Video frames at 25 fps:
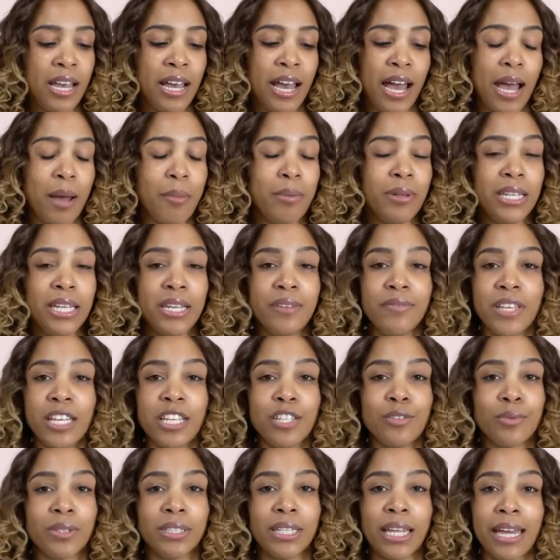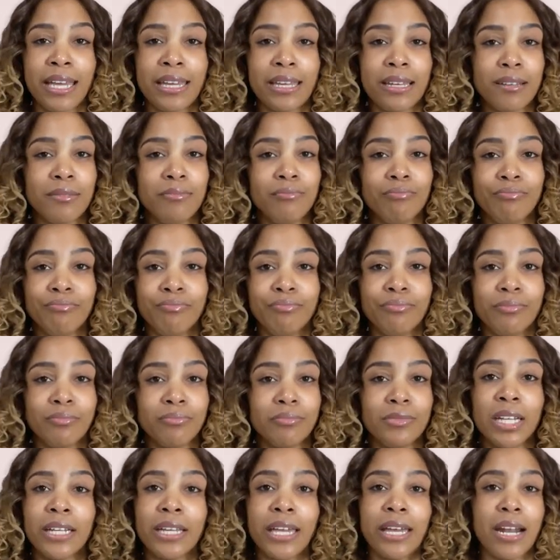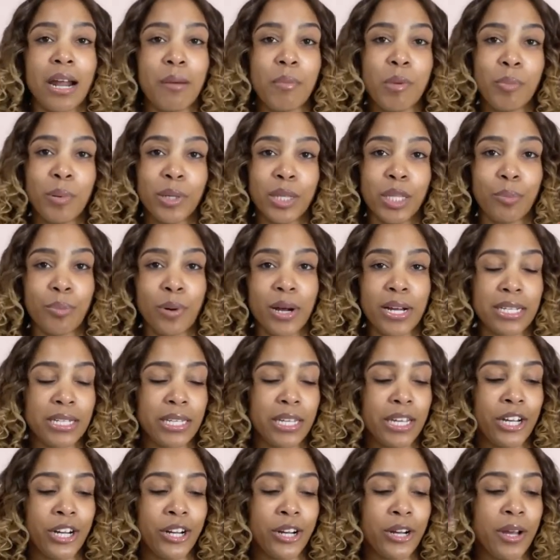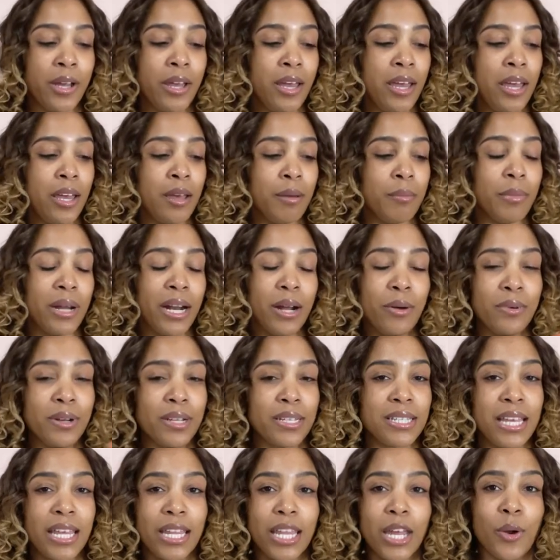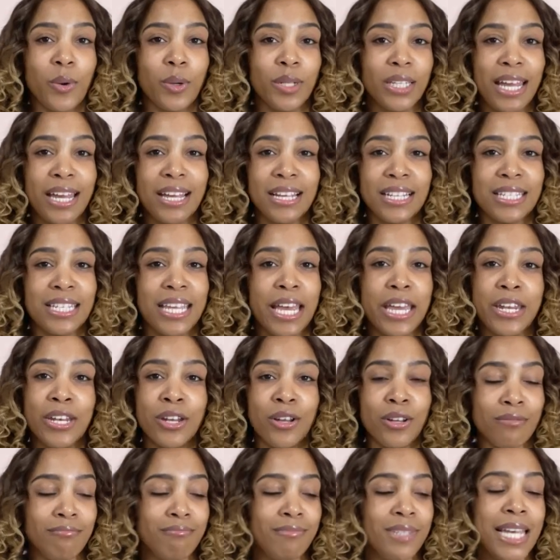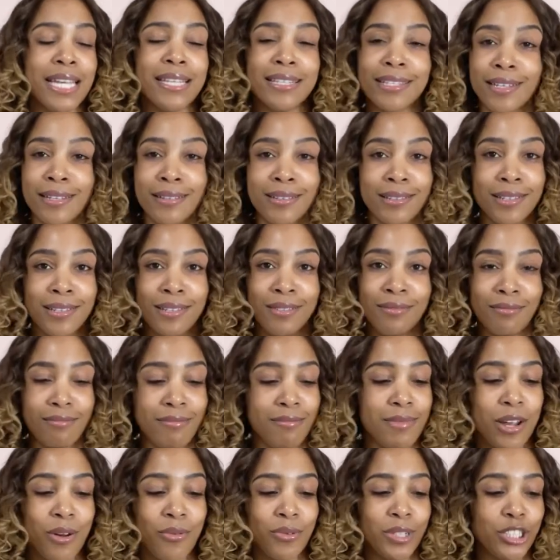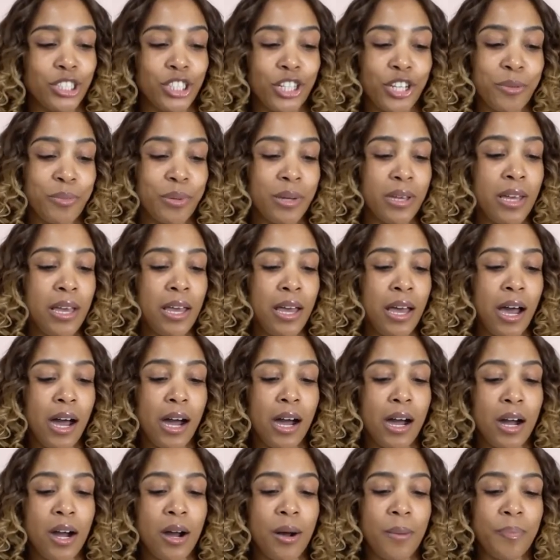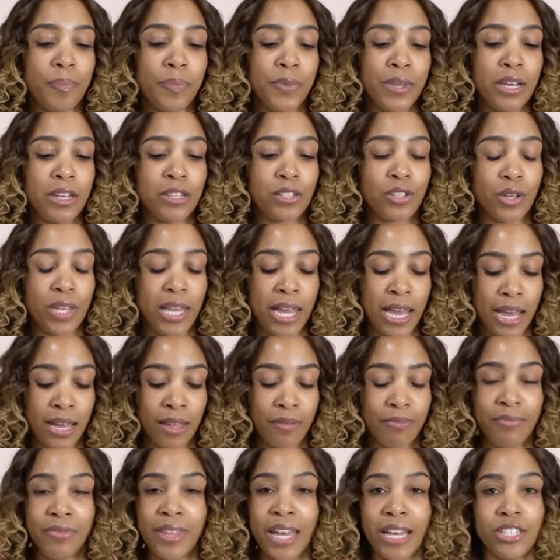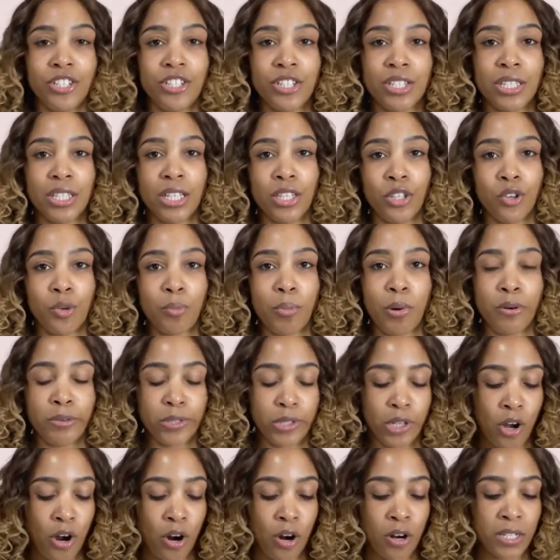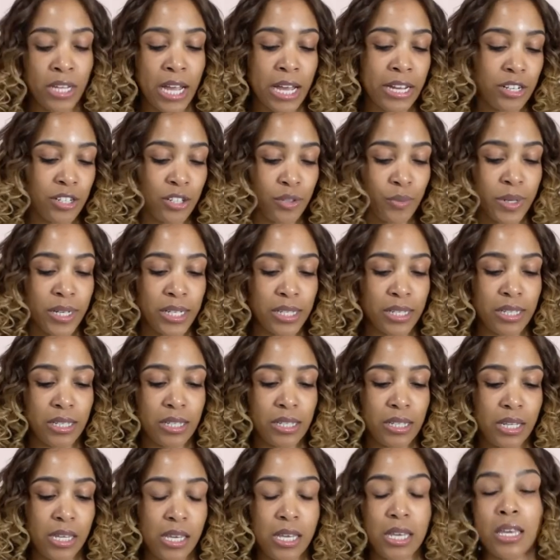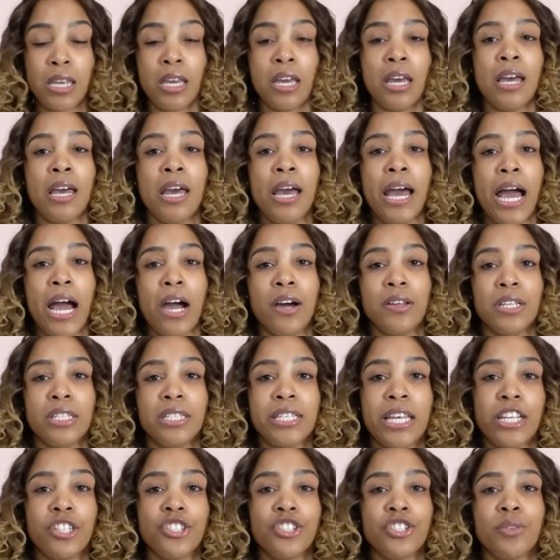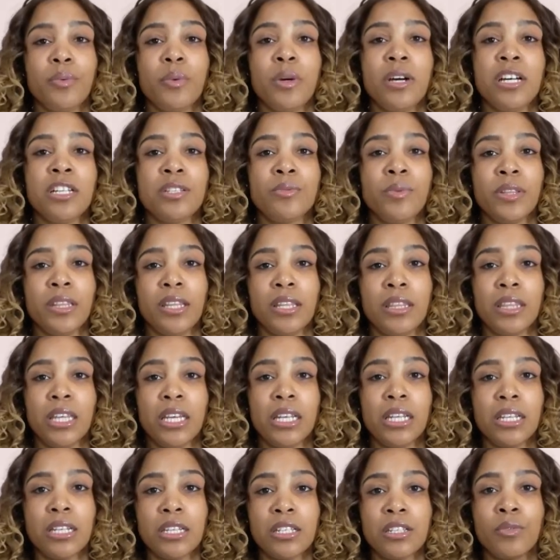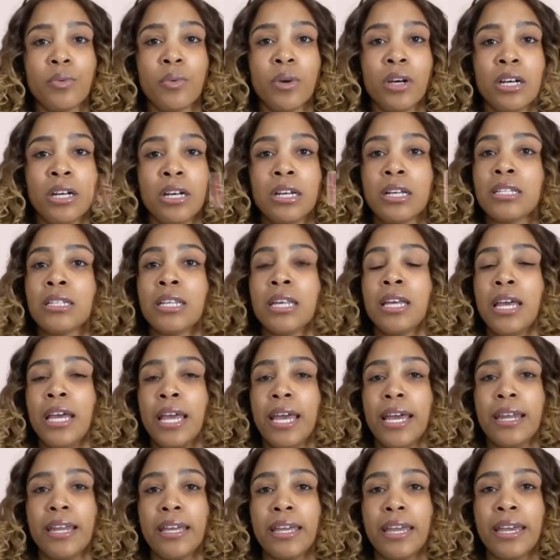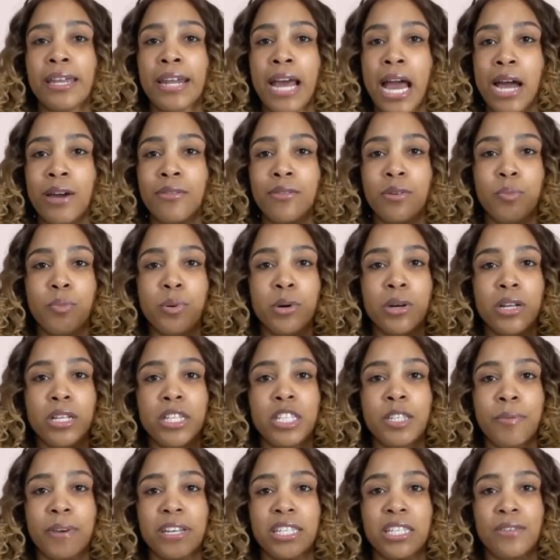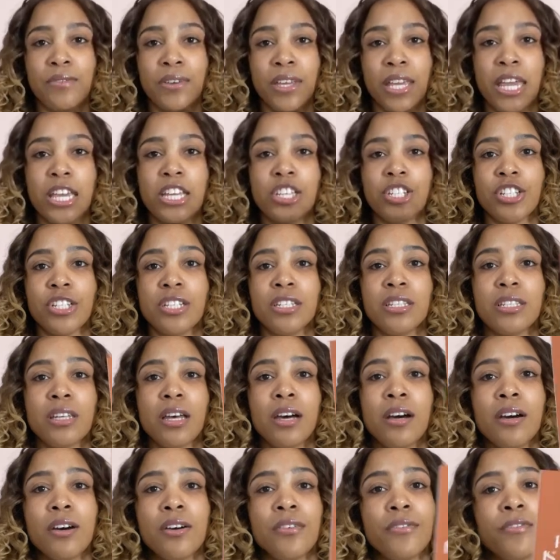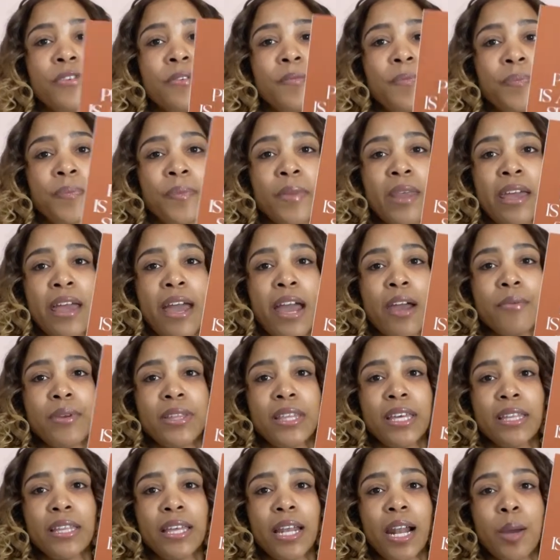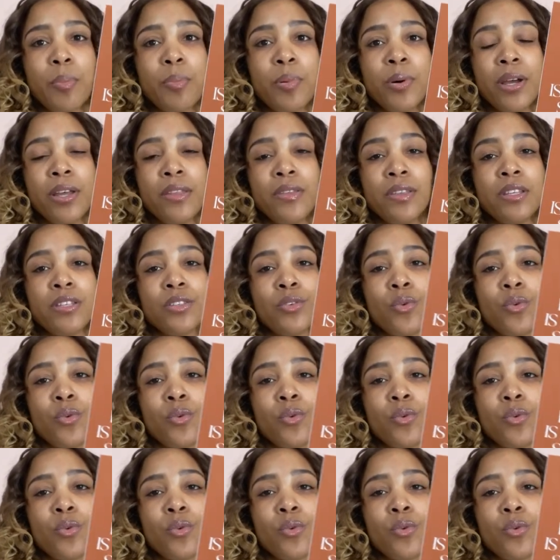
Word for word: I believe these were like, again, I'm gonna put the price here, but I wanna say they were like ten cents. They're really cheap. Um, so yeah, that's just the little postcards. I just wanted to see how the texture was, what the thickness was. And again, I will put specifications of everything that I put in this